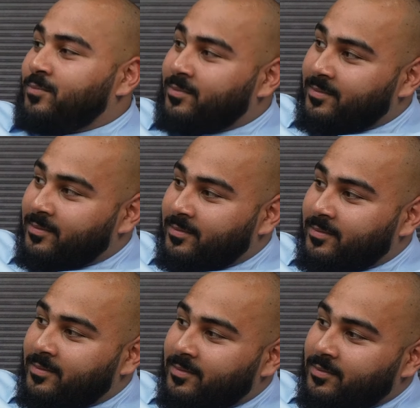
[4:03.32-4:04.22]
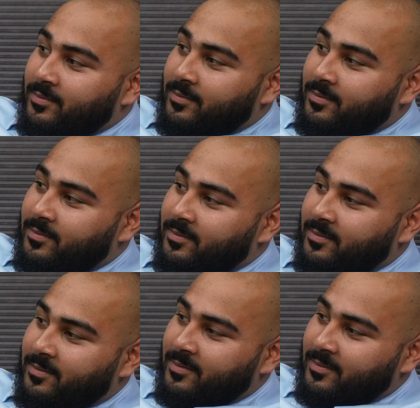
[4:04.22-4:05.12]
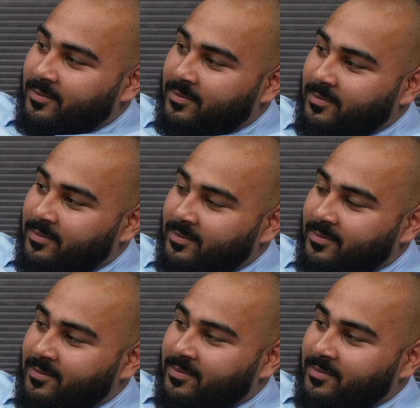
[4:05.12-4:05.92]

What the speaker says: The person shown says nothing.